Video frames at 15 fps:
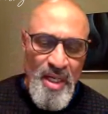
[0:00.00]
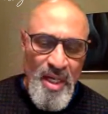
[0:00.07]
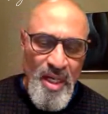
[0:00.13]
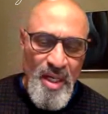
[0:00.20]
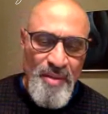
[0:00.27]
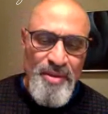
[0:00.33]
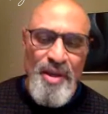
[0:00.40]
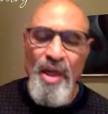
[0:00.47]

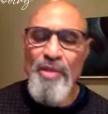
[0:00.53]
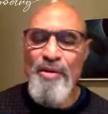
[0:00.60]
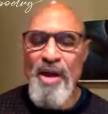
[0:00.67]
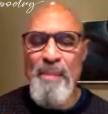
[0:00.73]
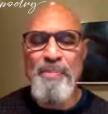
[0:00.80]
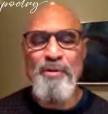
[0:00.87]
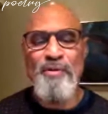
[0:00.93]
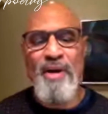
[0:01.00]
The other
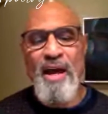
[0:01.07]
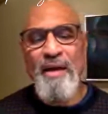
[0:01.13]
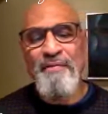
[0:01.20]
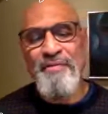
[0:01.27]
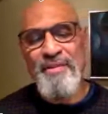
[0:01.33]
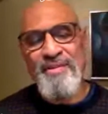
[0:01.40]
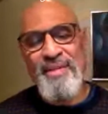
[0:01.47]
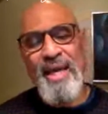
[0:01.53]
epigraph
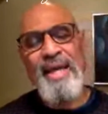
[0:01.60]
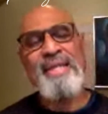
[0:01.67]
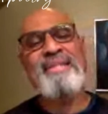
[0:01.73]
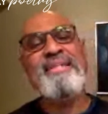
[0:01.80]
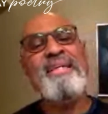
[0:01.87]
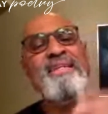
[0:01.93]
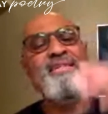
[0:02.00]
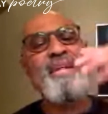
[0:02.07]
is, hey,
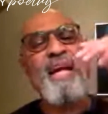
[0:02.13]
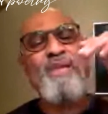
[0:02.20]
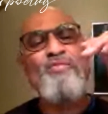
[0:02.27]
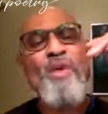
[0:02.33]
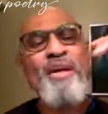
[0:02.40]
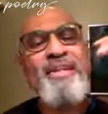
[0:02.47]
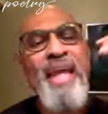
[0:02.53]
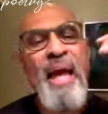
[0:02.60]
DJ,
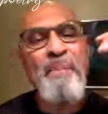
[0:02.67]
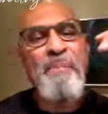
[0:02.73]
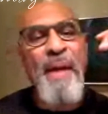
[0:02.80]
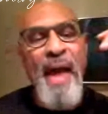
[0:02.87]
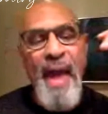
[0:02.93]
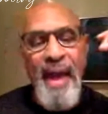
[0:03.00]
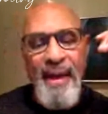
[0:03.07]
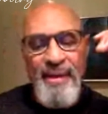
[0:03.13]
run that
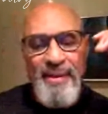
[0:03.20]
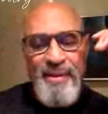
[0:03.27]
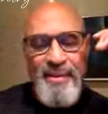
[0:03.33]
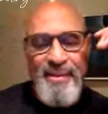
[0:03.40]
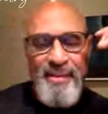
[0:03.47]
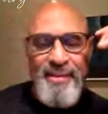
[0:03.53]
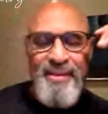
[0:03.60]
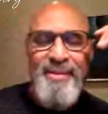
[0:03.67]
back,
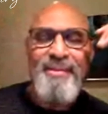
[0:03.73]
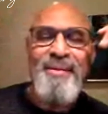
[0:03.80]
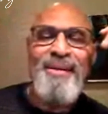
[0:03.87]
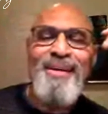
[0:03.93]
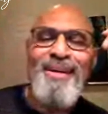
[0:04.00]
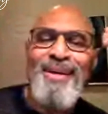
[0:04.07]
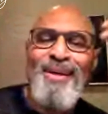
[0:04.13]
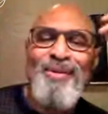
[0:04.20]

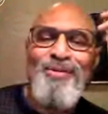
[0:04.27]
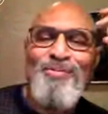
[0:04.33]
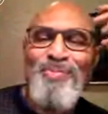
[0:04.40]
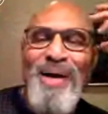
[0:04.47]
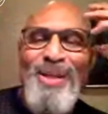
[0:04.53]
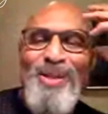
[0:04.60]
by